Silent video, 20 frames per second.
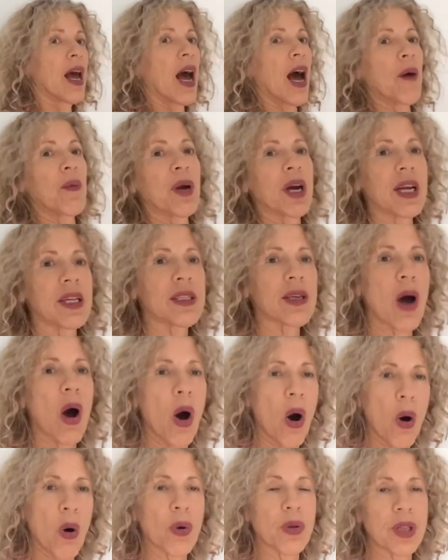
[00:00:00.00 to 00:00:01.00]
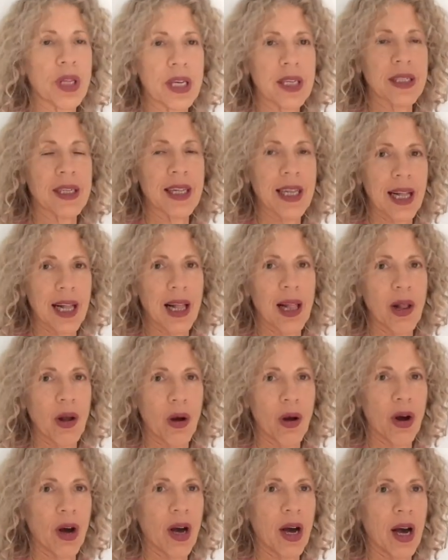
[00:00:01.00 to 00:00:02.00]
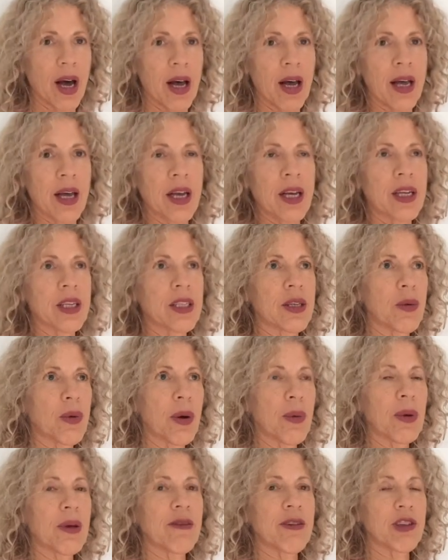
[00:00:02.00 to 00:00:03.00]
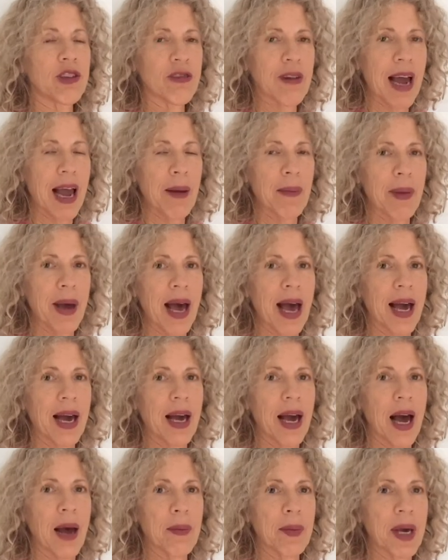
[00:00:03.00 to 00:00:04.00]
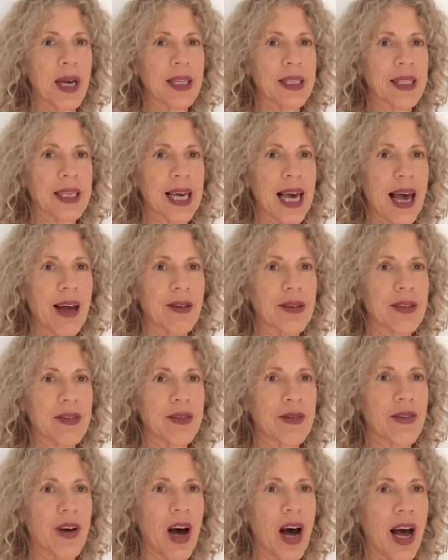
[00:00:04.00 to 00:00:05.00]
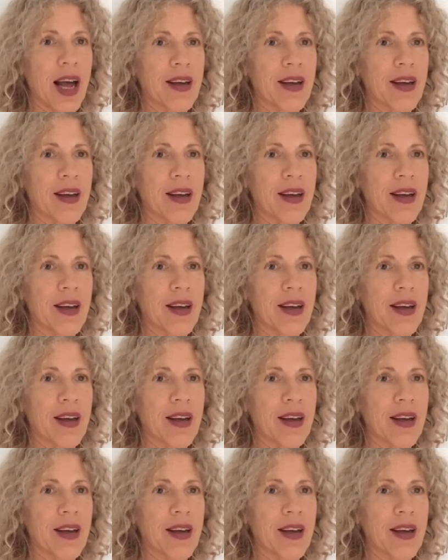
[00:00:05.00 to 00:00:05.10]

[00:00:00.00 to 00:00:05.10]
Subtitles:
and we're going to hold these a little longer. So when we retract back, I'm going to count to 5.